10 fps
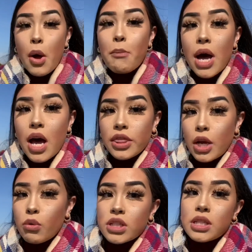But there
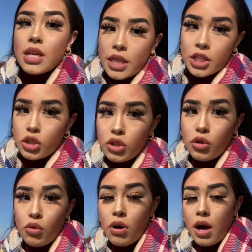was nothing to
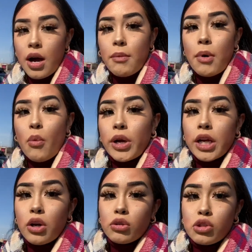do. Um, We're going
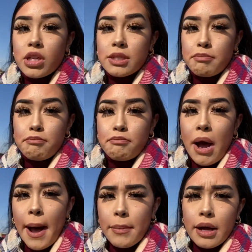to go to this
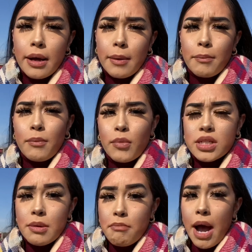pop-up. What
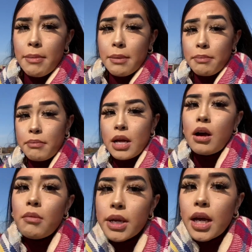is it? Pop-up?
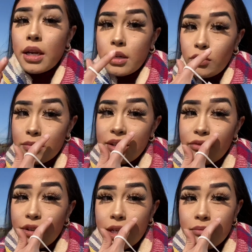Oh my god, ignore my
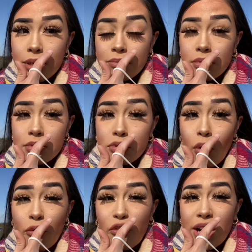freaking pimple. It's so
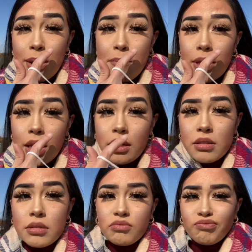freaking big.
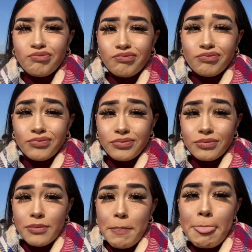
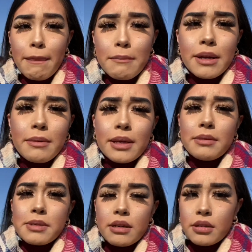oh my god my
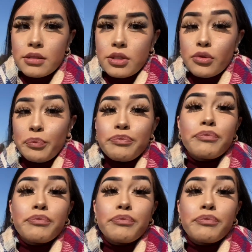lips are crusty too